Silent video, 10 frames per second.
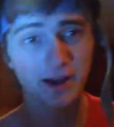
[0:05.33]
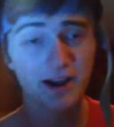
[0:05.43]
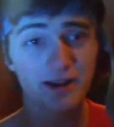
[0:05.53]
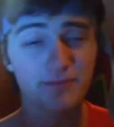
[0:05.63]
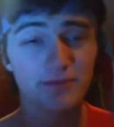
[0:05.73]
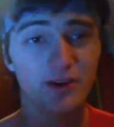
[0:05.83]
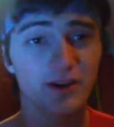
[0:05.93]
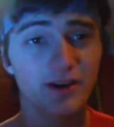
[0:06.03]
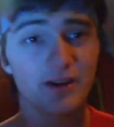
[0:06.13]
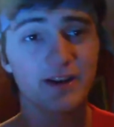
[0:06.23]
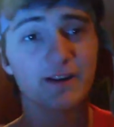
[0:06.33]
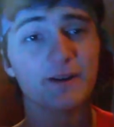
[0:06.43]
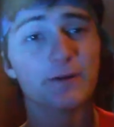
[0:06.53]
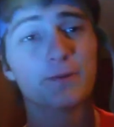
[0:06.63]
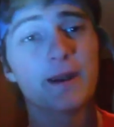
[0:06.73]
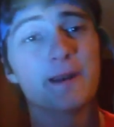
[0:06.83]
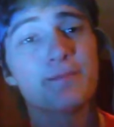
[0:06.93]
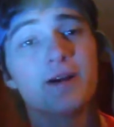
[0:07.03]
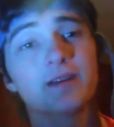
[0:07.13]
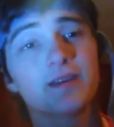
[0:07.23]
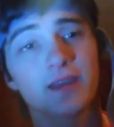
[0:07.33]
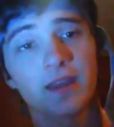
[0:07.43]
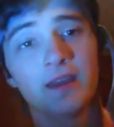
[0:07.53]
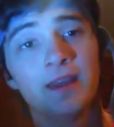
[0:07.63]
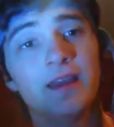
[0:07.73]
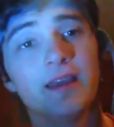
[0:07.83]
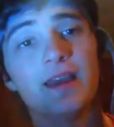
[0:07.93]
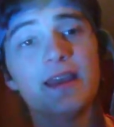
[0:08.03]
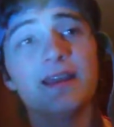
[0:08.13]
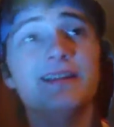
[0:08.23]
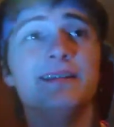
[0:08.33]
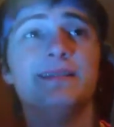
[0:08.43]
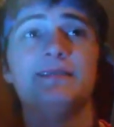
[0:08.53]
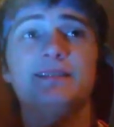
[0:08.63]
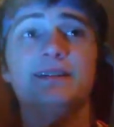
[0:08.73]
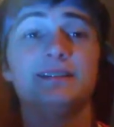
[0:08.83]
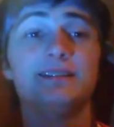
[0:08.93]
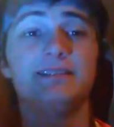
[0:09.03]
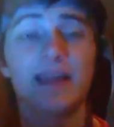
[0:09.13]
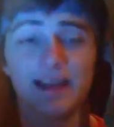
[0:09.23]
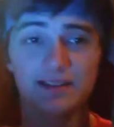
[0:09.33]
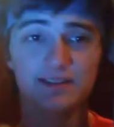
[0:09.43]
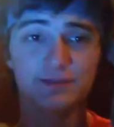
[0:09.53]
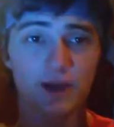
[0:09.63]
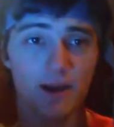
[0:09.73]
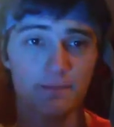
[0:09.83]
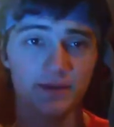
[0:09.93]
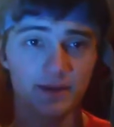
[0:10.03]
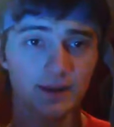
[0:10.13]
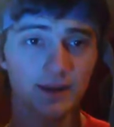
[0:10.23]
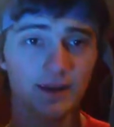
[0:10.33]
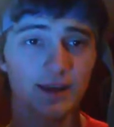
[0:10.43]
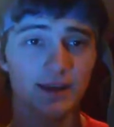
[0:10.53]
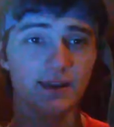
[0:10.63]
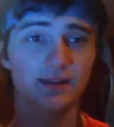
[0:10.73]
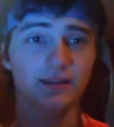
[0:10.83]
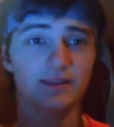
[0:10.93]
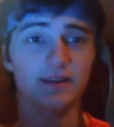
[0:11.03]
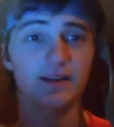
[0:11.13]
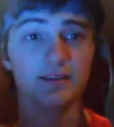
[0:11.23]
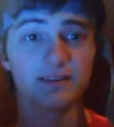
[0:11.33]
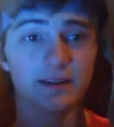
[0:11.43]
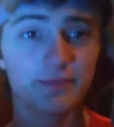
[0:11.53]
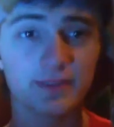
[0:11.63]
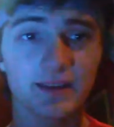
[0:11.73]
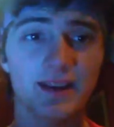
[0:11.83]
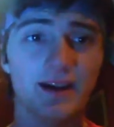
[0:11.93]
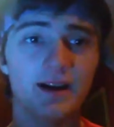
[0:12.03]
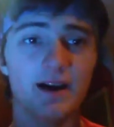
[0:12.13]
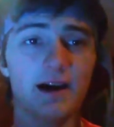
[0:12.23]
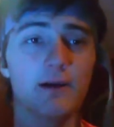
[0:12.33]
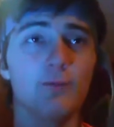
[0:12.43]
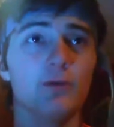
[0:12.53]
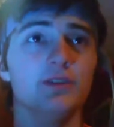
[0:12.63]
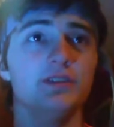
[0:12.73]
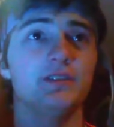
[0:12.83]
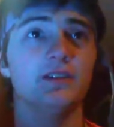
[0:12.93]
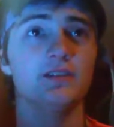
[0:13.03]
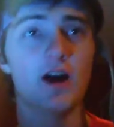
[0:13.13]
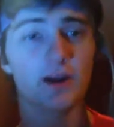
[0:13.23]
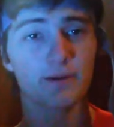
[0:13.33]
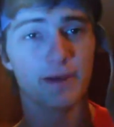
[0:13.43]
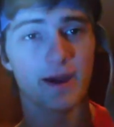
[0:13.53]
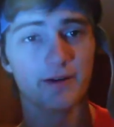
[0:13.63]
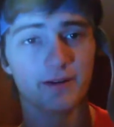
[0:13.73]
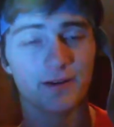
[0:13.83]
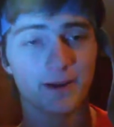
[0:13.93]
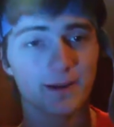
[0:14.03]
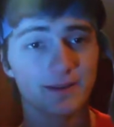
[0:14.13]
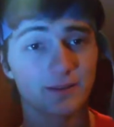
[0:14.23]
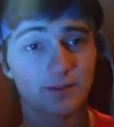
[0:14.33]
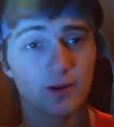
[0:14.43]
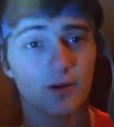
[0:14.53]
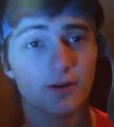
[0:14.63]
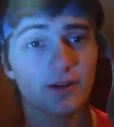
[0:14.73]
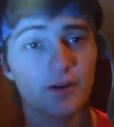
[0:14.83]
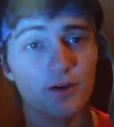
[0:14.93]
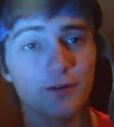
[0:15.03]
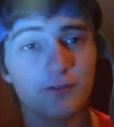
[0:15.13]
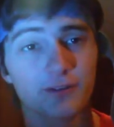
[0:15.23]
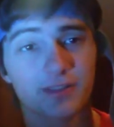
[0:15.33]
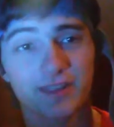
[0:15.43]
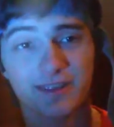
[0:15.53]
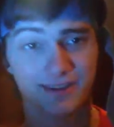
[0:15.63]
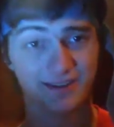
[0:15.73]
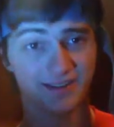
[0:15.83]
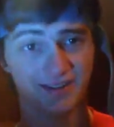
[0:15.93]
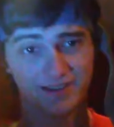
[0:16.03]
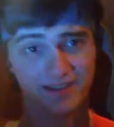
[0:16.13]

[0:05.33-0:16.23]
I'm Red Monk, and today's topic is something I want to talk about. All right? It's called overthinking.